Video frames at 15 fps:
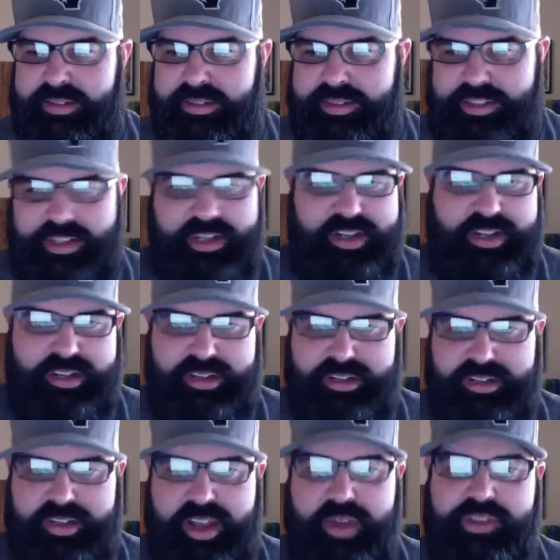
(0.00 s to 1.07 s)
Sure.
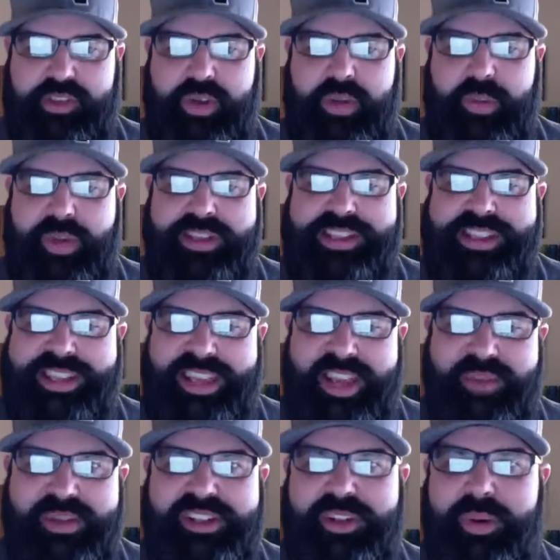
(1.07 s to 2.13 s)
Oh, so it wasn't the
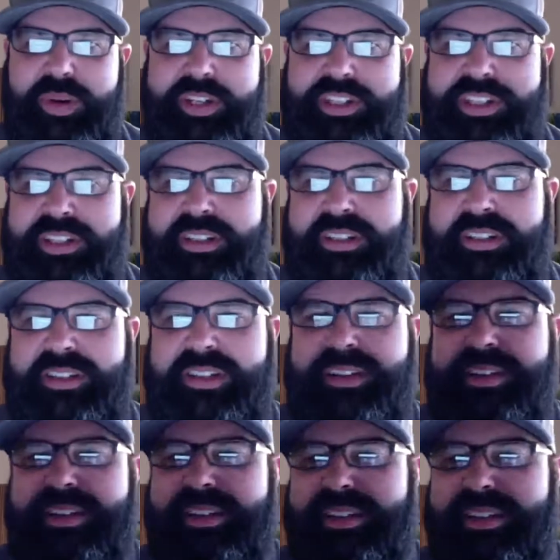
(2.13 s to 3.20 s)
Human Torch.
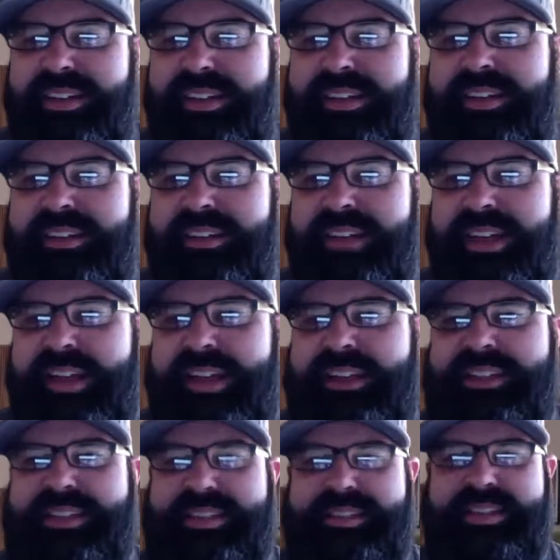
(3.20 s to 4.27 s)
I
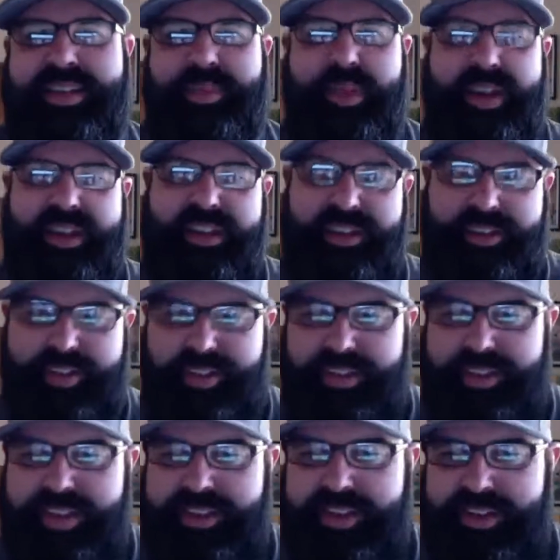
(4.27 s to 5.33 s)
guess they wanted a
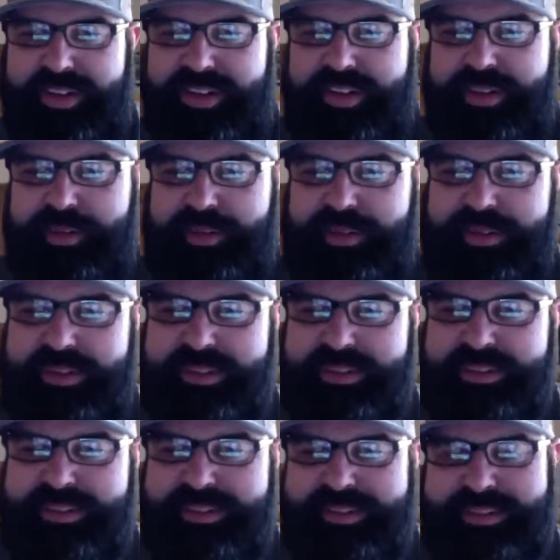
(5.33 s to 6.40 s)
girl on the crew.
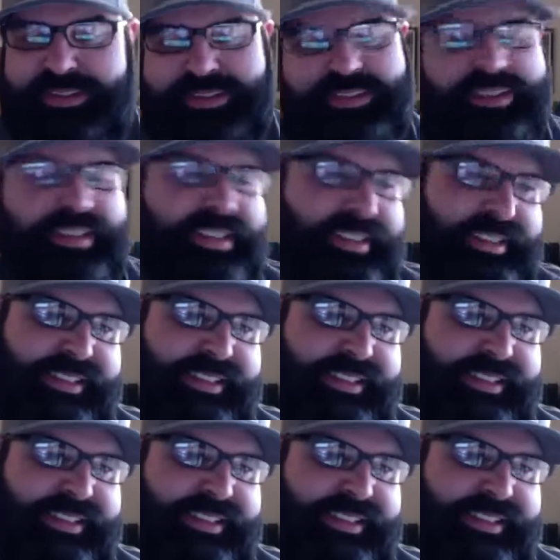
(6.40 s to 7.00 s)
Yeah.